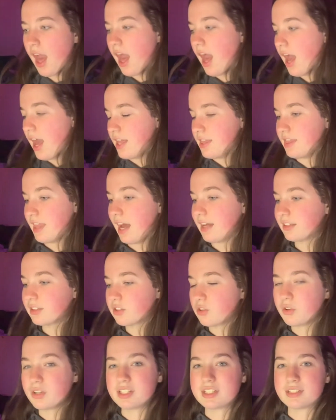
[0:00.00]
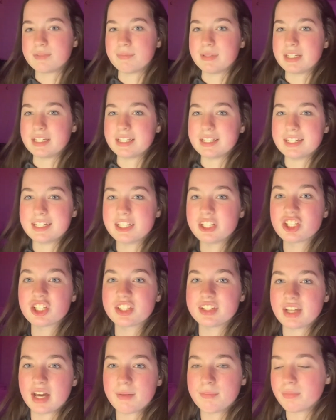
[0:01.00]
and that's going to be each
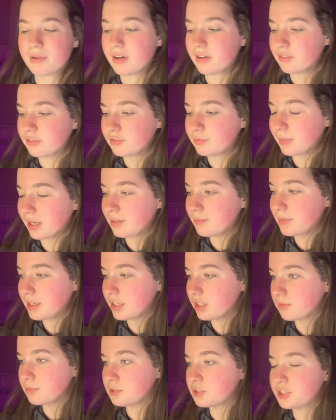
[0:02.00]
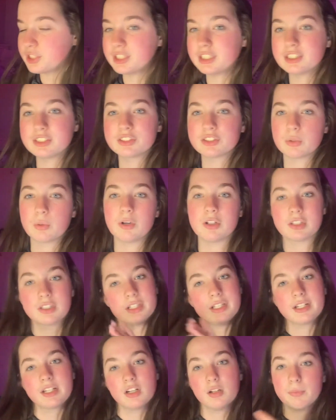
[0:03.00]
step of my makeup routine. So I'll
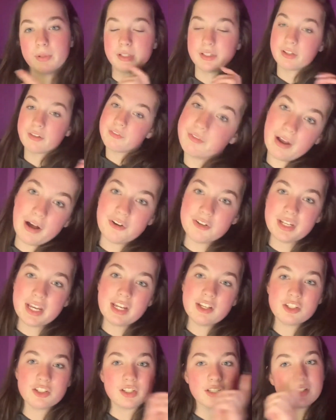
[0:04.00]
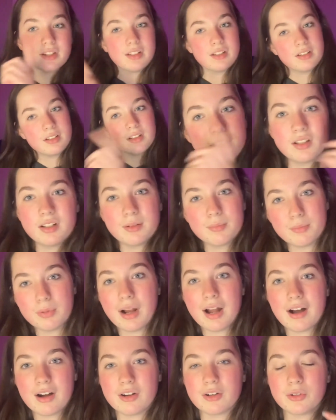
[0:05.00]
click and it'll be like foundation,
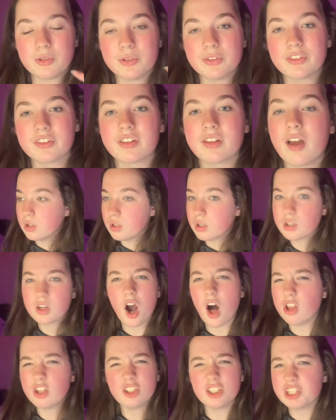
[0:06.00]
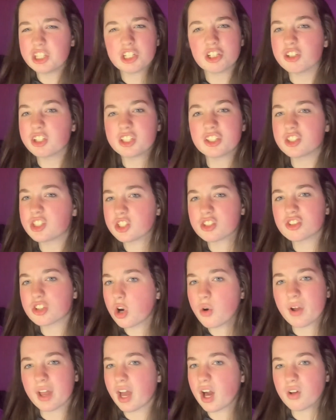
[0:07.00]
brows. Color theory is just
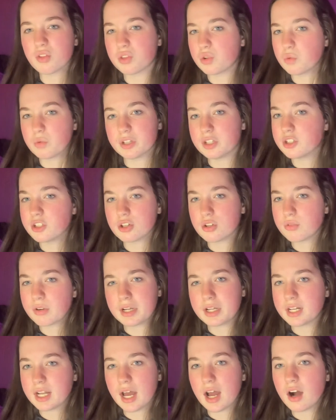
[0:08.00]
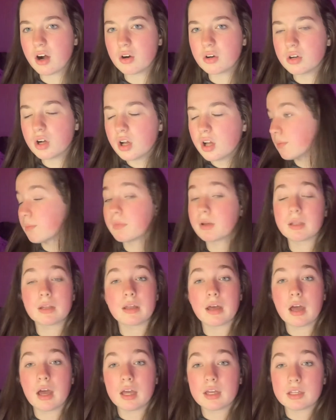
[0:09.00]
going out the window right now. But
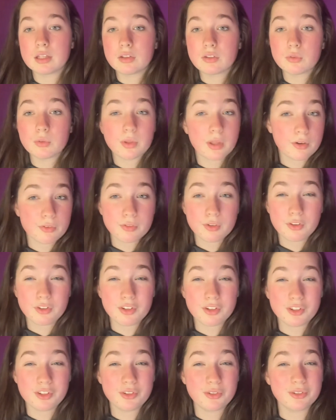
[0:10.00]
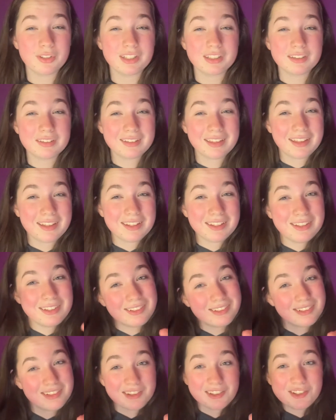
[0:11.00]
I guess without further ado, let's get
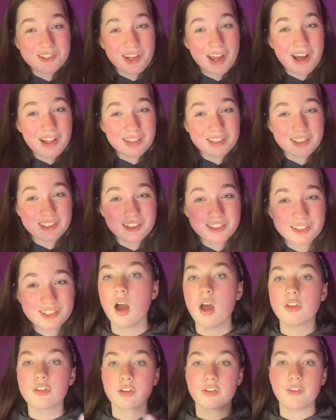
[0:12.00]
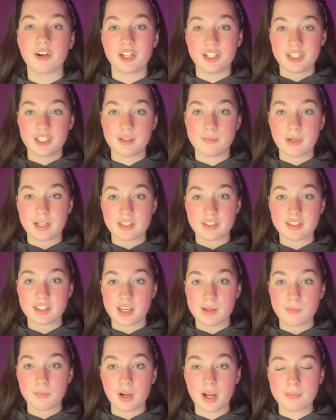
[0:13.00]
into the challenge. So I've already done my skin
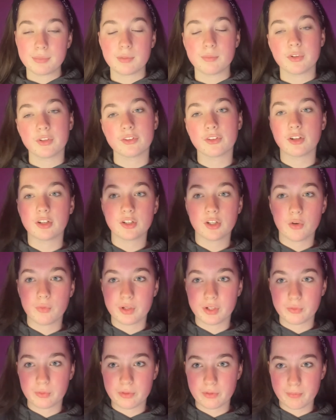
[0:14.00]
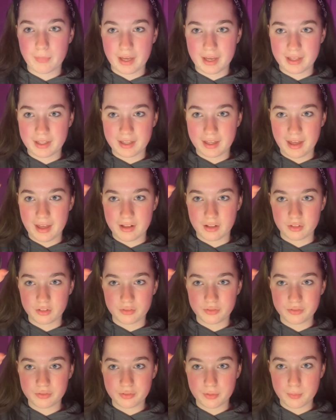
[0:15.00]
prep. I'm just gonna go in with my
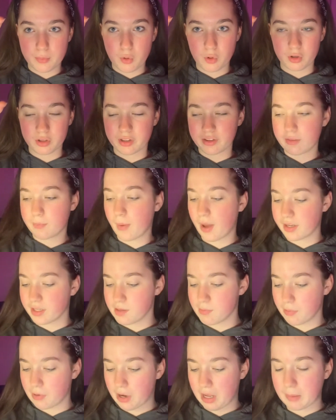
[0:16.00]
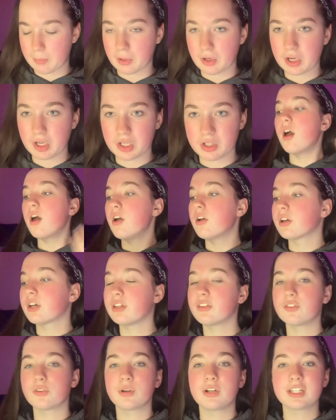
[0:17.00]
e.l.f. Poreless Putty Primer. Okay,
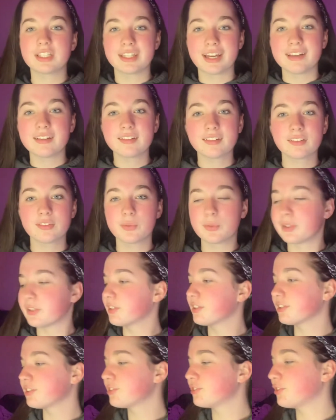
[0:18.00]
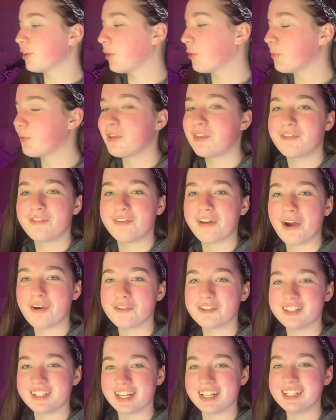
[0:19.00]
so I guess we're gonna start with
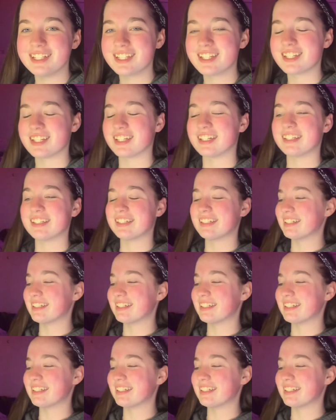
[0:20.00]
foundation.